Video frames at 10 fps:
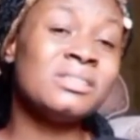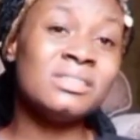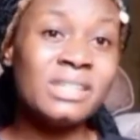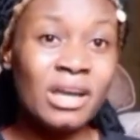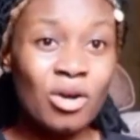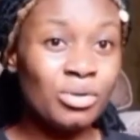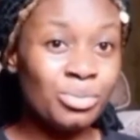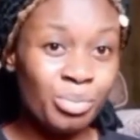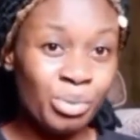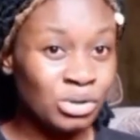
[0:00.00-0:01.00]
The day
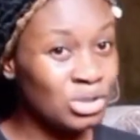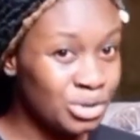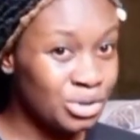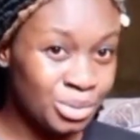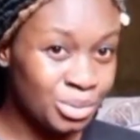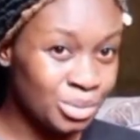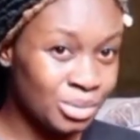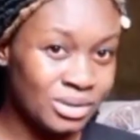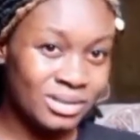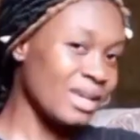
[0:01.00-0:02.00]
God will punish you,
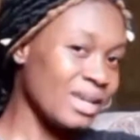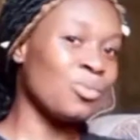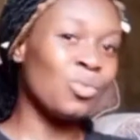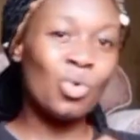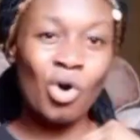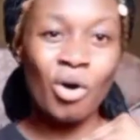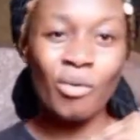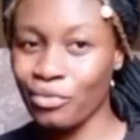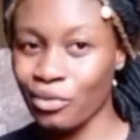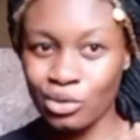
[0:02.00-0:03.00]
the day he will
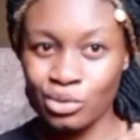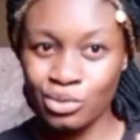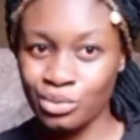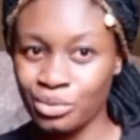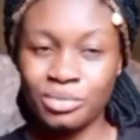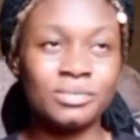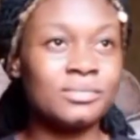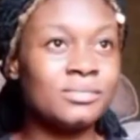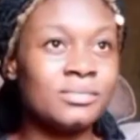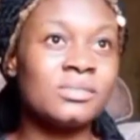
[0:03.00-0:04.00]
come for you,
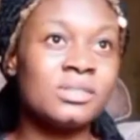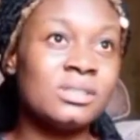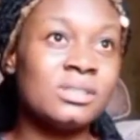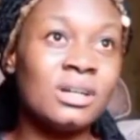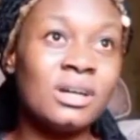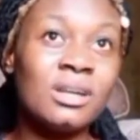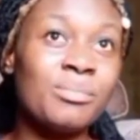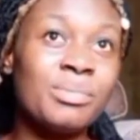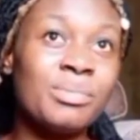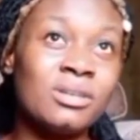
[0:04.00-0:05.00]
you're
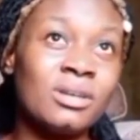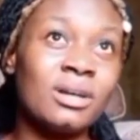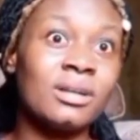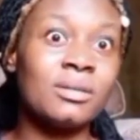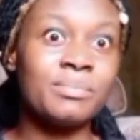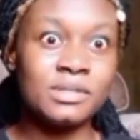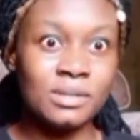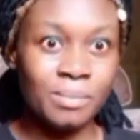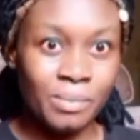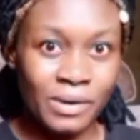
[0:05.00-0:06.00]
gonna be
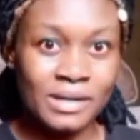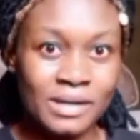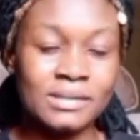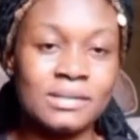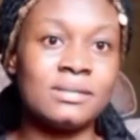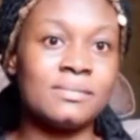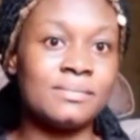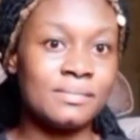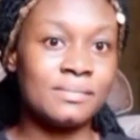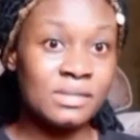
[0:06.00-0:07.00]
surprised.
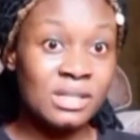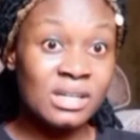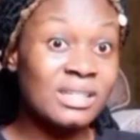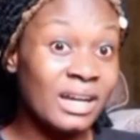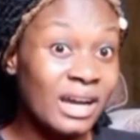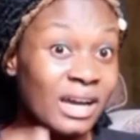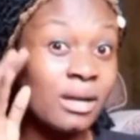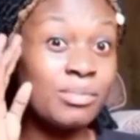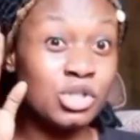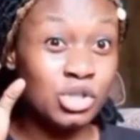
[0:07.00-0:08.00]
You're
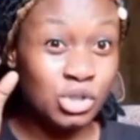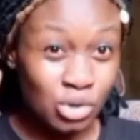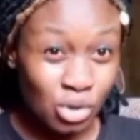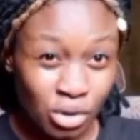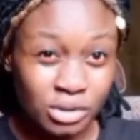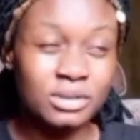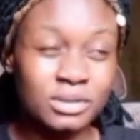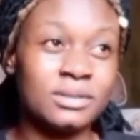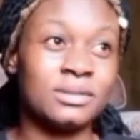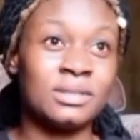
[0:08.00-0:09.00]
gonna be
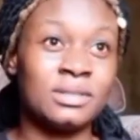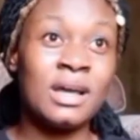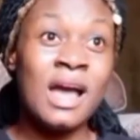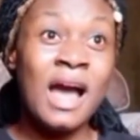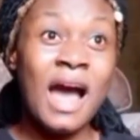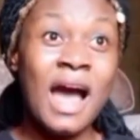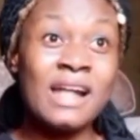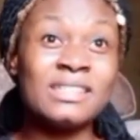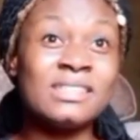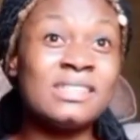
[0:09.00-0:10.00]
shocked
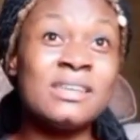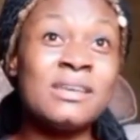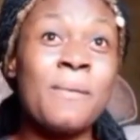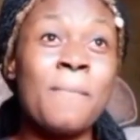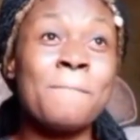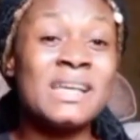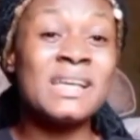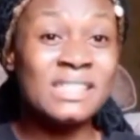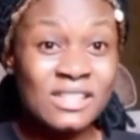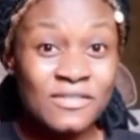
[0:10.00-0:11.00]
at the
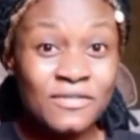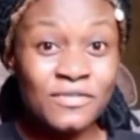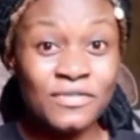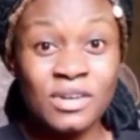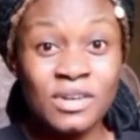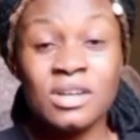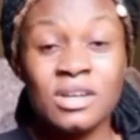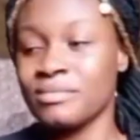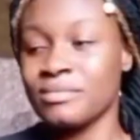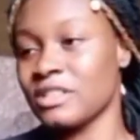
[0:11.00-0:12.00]
massive,
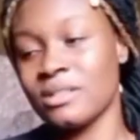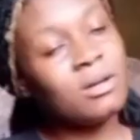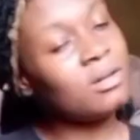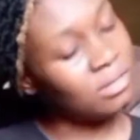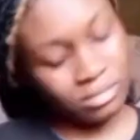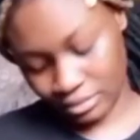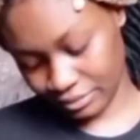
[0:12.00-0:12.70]
oh.